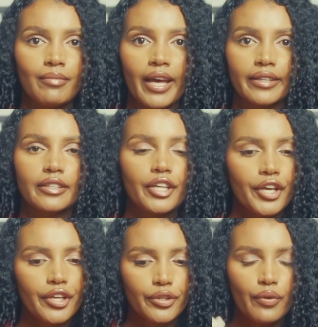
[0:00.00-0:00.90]
Like,
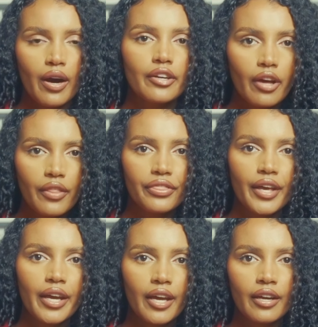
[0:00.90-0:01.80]
you are not
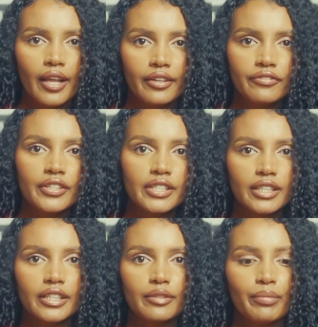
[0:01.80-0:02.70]
there like
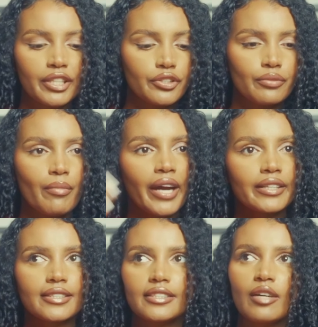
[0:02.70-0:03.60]
physically, but your
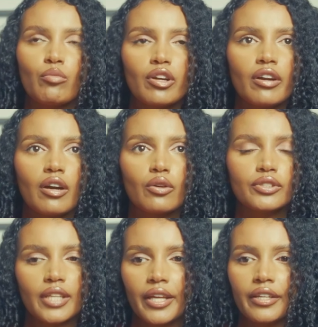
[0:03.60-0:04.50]
mind is somewhere
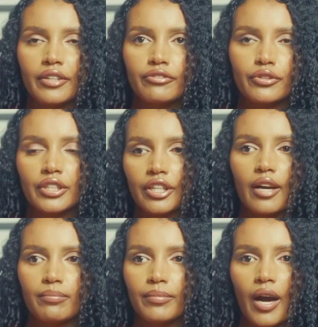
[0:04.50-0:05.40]
else. And if you end
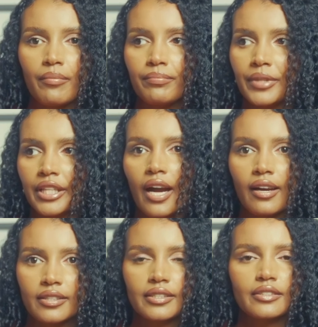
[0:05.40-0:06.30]
up being
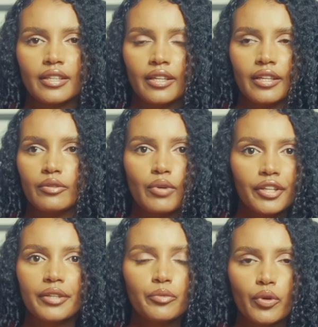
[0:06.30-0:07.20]
asked a
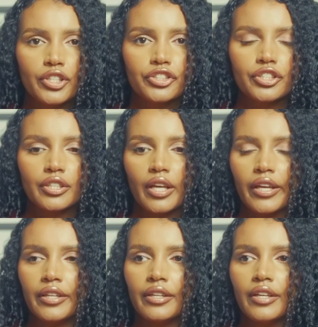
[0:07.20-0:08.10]
random question,
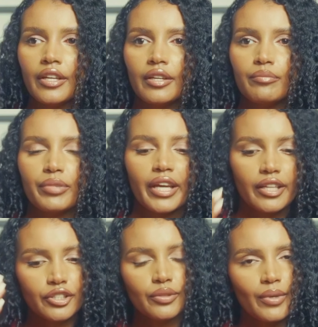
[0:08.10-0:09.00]
and
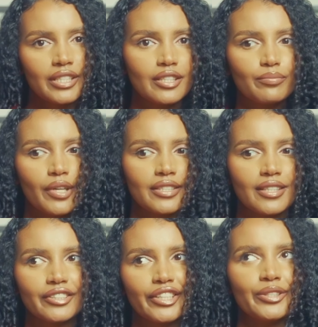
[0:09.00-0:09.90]
because you wasn't
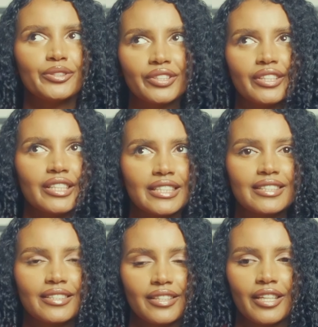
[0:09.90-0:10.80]
present and you didn't
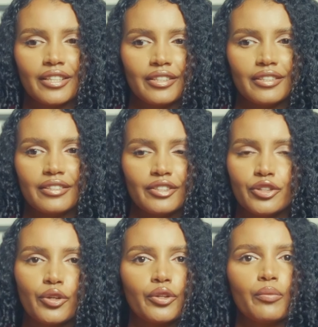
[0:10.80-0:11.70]
listen and you
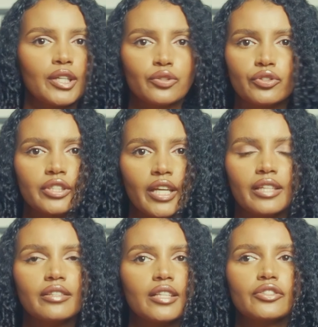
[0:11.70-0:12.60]
don't know what to
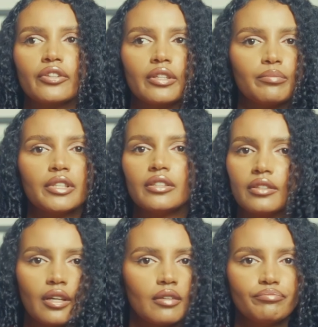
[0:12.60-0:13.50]
say, that's gonna be
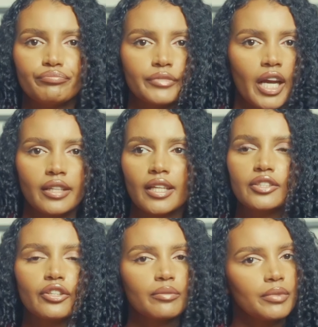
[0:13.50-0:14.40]

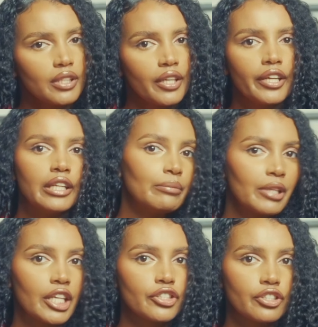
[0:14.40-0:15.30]
an
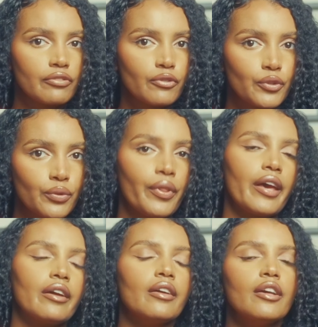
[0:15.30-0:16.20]
elimination for you there.